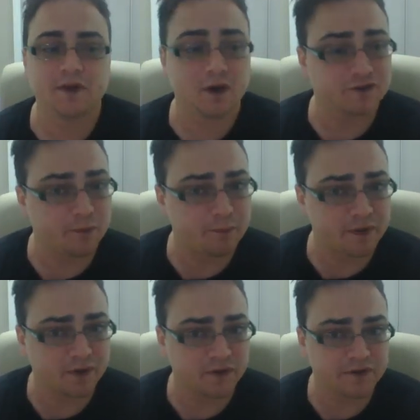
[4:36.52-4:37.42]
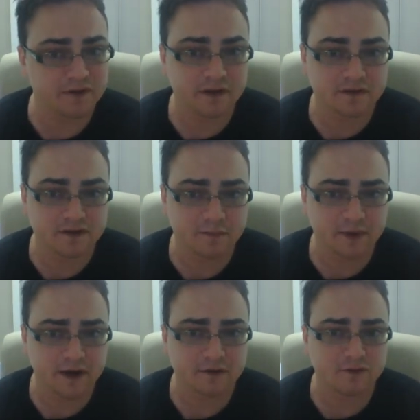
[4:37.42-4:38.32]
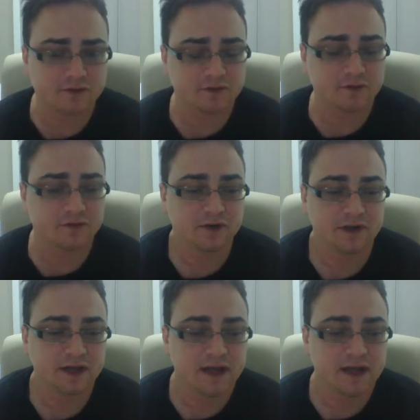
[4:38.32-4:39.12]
He also built his empire through,